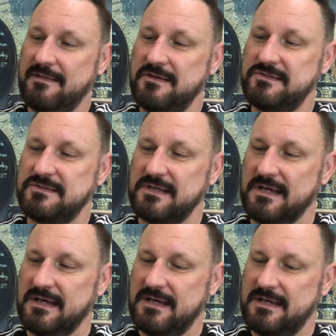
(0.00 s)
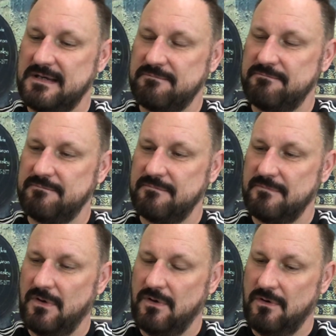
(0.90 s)
This is
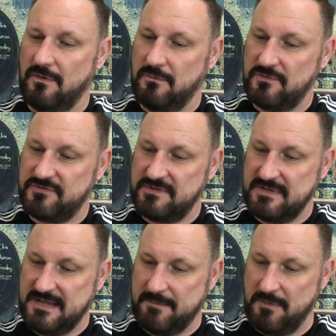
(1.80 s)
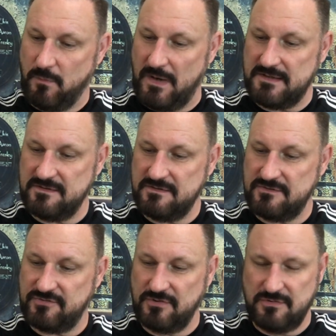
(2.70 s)
what's the number?
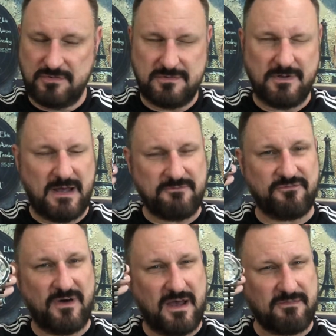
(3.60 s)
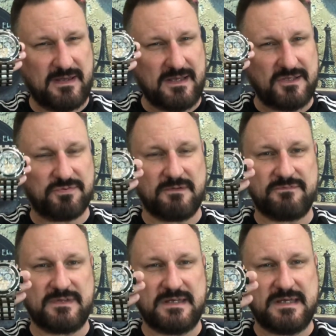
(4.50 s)
12958. It's one
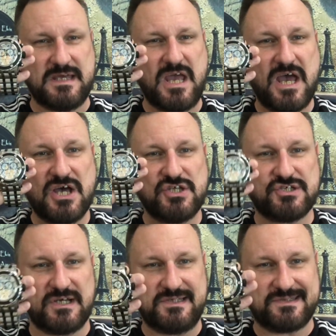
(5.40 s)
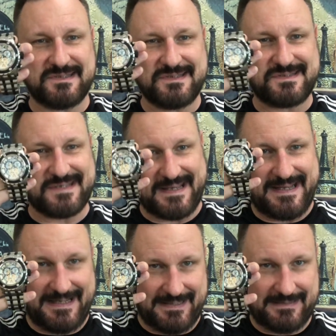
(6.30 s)
of the Jason
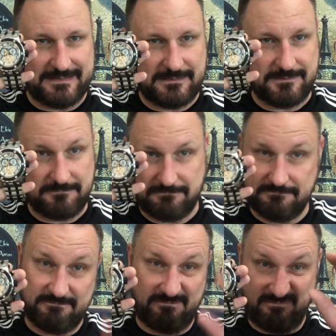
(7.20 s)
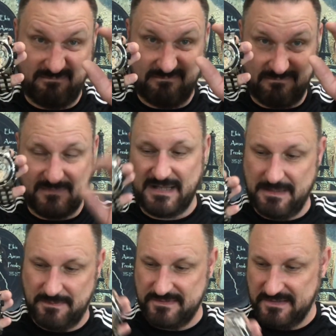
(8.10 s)
Taylor
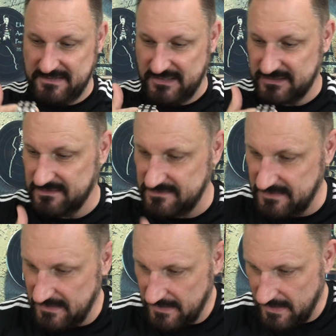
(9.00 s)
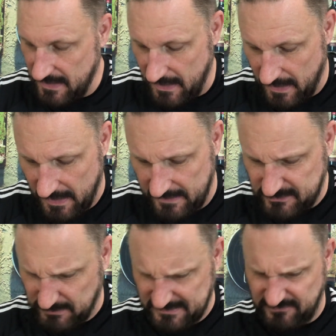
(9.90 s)
limited editions.
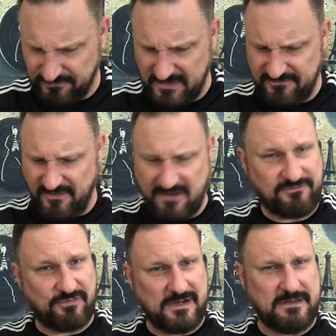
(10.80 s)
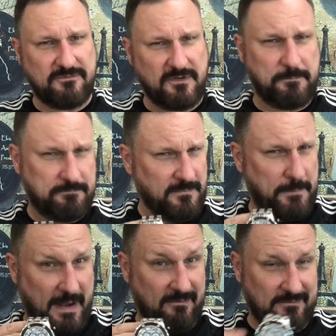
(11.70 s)
This one is 353 of
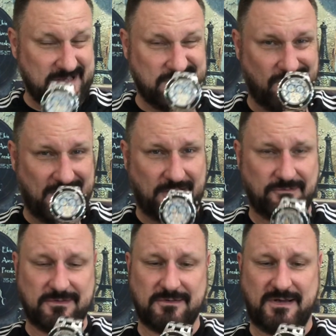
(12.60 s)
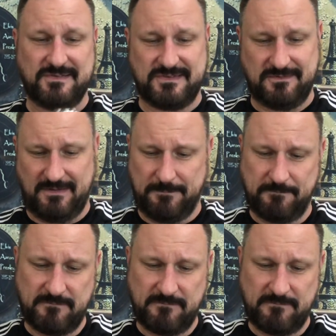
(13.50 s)
apparently 999.